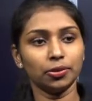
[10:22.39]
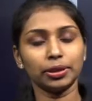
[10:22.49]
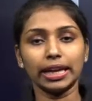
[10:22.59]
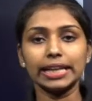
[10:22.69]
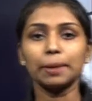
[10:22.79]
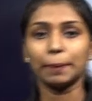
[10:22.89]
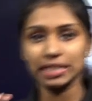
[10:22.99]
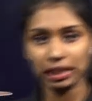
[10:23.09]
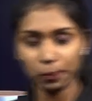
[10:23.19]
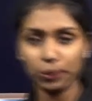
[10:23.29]
Okay,
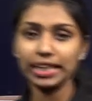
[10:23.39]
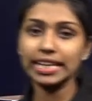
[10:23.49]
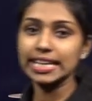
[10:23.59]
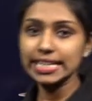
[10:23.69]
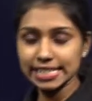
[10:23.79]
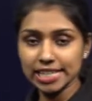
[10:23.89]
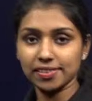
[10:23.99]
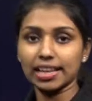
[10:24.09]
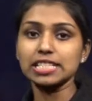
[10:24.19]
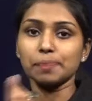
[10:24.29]
depending upon the heat as
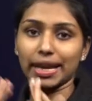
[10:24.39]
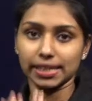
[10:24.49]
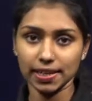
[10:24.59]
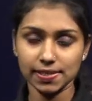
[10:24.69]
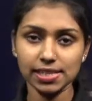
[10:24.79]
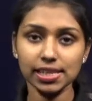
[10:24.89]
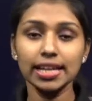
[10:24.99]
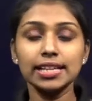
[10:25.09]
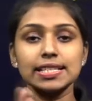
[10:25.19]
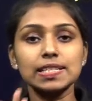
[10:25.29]
well as matter exchange,
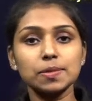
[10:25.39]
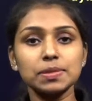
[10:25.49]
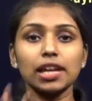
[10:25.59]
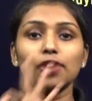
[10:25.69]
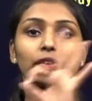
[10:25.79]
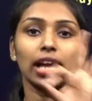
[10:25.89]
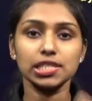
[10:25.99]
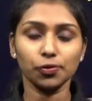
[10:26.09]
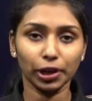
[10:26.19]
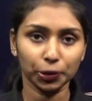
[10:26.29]
systems are
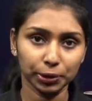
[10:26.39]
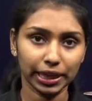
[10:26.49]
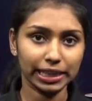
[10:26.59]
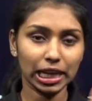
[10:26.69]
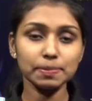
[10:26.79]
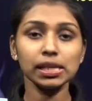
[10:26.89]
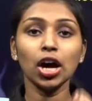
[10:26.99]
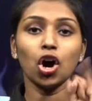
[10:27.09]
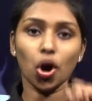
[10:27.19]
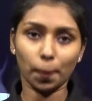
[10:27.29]
classified into three types.
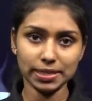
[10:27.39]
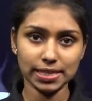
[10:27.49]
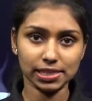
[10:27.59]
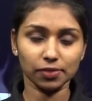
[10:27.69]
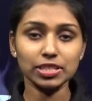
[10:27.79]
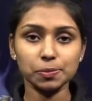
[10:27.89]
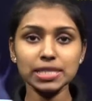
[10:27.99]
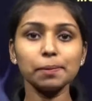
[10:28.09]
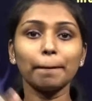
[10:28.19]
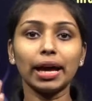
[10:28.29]
Open system, which
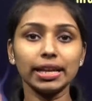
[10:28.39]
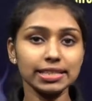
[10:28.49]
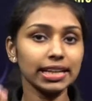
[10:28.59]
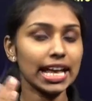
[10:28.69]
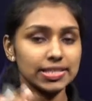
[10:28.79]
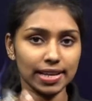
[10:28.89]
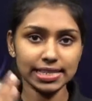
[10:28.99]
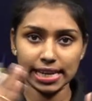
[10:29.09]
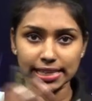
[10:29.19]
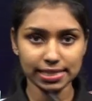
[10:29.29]
means matter as well
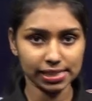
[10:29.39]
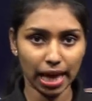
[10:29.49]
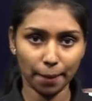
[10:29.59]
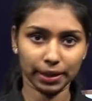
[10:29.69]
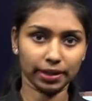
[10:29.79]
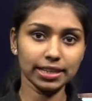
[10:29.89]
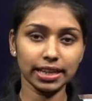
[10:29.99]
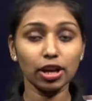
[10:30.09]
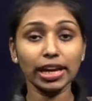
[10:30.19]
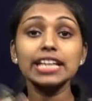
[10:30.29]
as heat exchange happen, right?
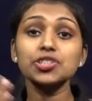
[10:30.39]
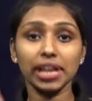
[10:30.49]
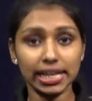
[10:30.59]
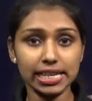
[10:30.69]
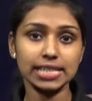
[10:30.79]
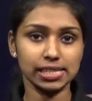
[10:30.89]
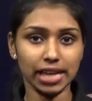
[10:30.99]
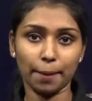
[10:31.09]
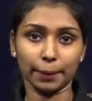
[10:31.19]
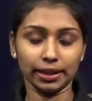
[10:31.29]
Heat or energy
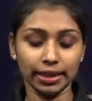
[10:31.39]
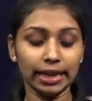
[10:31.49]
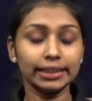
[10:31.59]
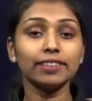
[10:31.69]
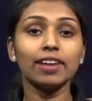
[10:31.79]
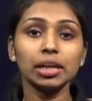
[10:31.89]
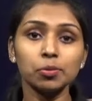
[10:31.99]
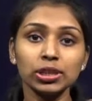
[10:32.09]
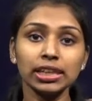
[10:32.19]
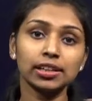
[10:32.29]
exchange happen. Then what
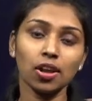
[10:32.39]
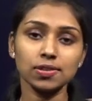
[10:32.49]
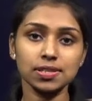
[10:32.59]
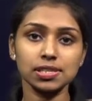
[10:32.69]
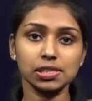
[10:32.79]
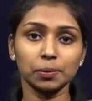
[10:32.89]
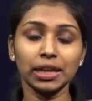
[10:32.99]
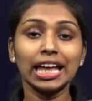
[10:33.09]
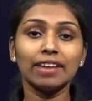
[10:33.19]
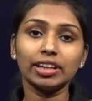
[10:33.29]
about the closed system?
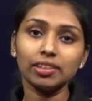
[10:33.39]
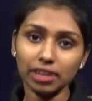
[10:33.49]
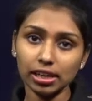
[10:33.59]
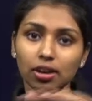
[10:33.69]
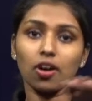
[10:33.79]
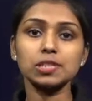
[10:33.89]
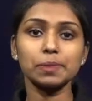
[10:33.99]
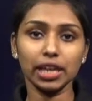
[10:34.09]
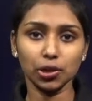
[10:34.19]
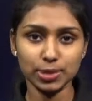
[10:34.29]
Whenever we are closed
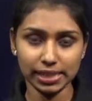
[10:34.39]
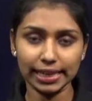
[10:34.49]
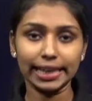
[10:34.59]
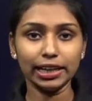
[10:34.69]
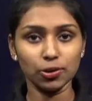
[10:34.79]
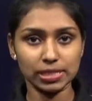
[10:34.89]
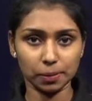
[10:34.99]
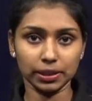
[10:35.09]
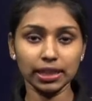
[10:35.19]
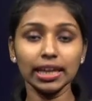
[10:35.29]
by using a lid or
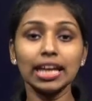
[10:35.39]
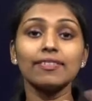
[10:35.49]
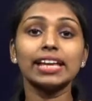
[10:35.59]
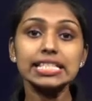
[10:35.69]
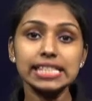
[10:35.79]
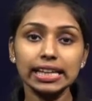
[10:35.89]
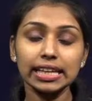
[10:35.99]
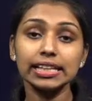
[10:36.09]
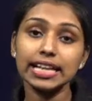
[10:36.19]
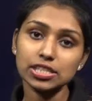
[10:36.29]
something, we can say
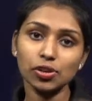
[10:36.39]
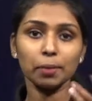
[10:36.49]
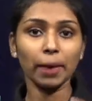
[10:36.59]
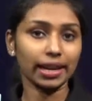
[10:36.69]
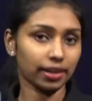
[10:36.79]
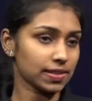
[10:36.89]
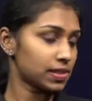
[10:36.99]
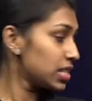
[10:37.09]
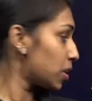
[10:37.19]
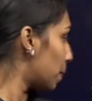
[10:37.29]
that there is no any matter exchange,